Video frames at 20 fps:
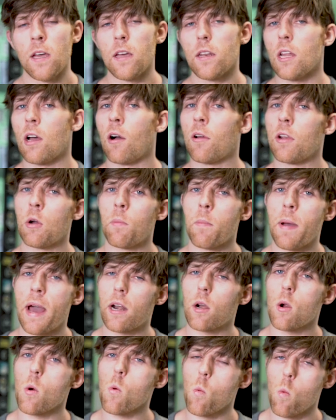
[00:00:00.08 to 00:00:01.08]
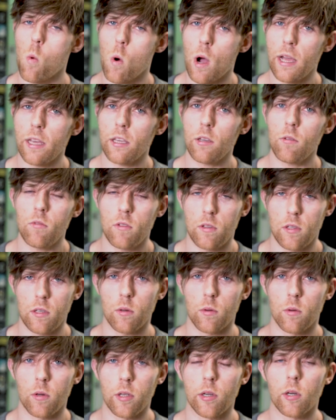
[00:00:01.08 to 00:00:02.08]
Now, no matter what you
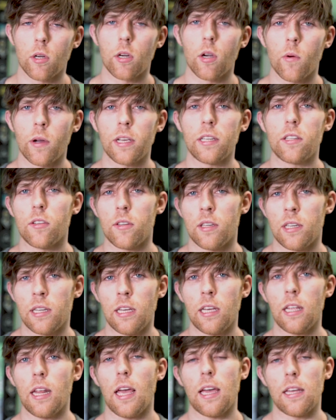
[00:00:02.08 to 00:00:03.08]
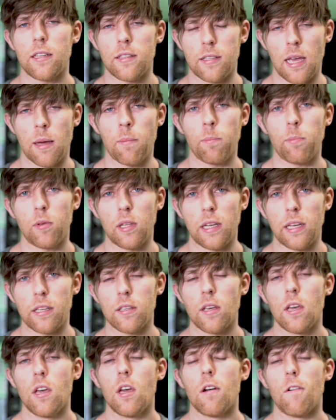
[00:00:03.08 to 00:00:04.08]
do, you're going to need a
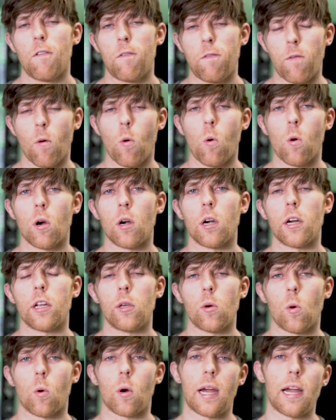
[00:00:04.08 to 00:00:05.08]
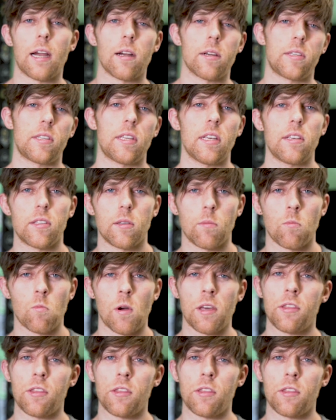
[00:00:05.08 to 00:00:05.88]
template for your hair system,